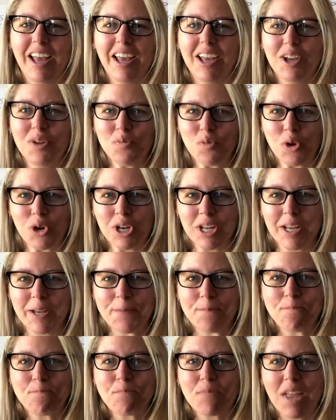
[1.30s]
Good
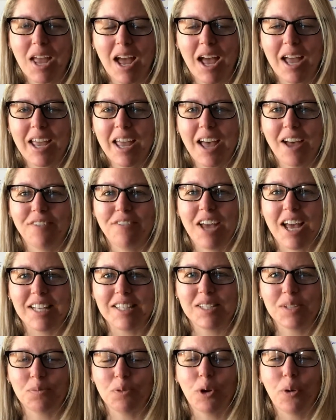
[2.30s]
morning. I have had
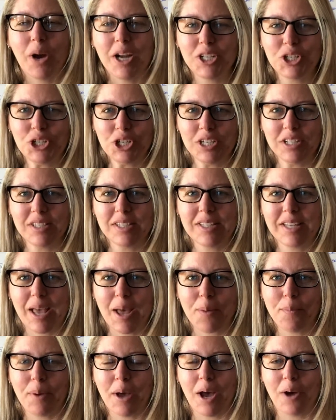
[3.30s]
some questions
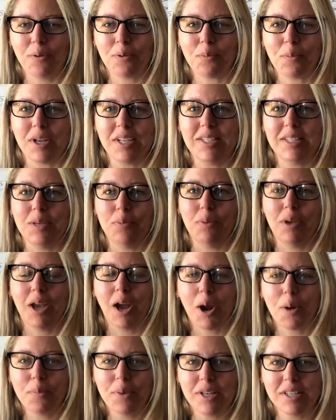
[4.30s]
about my
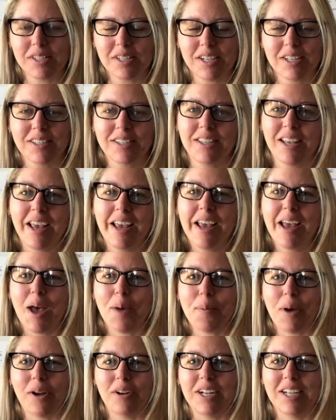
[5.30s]
CPR business,
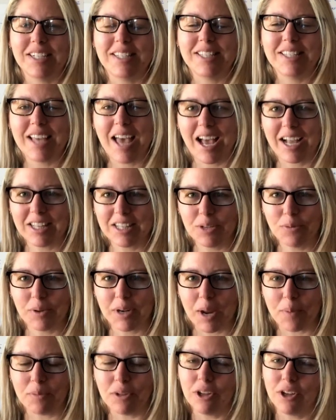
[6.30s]
about exactly what
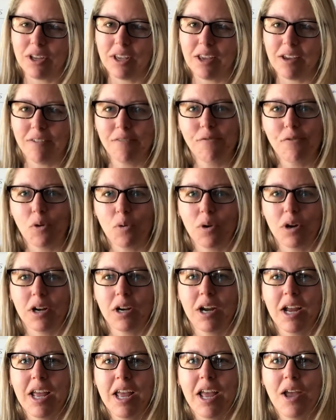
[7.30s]
I'm looking
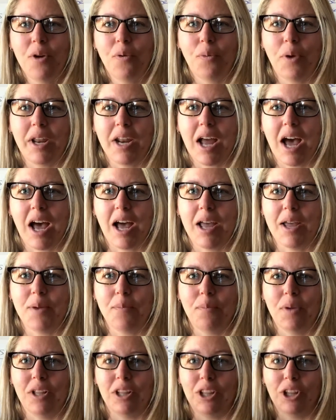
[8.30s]
for when
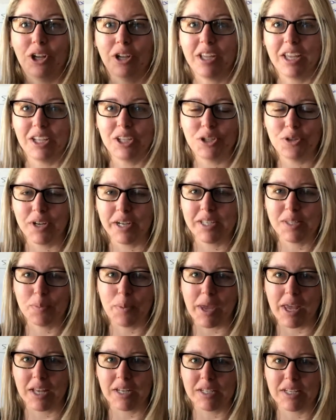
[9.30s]
I'm looking to
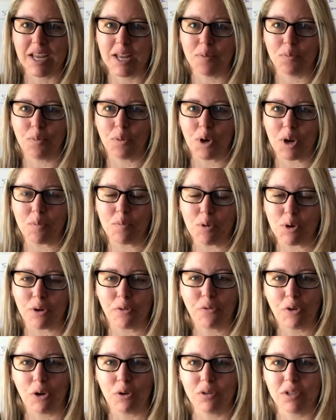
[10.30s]
expand and bring more
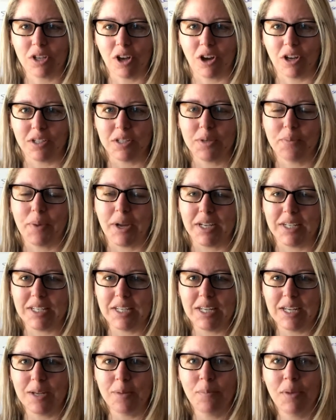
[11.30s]
folks onto my
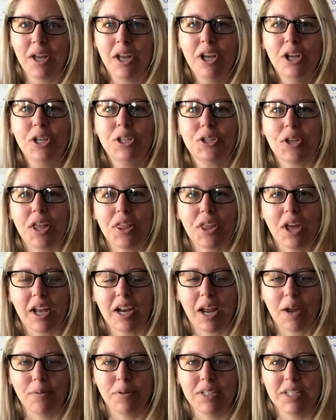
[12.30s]
team. So I thought
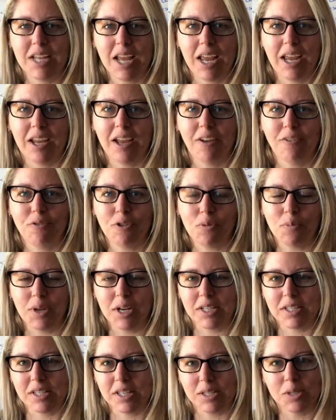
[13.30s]
I would take a few
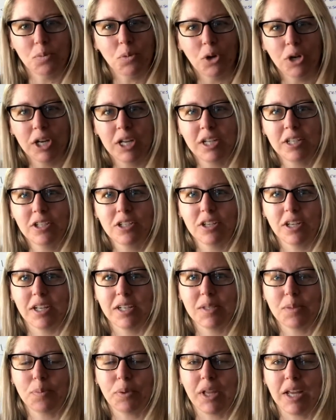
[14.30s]
minutes this morning to
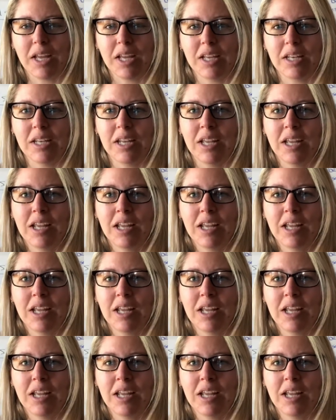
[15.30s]
explain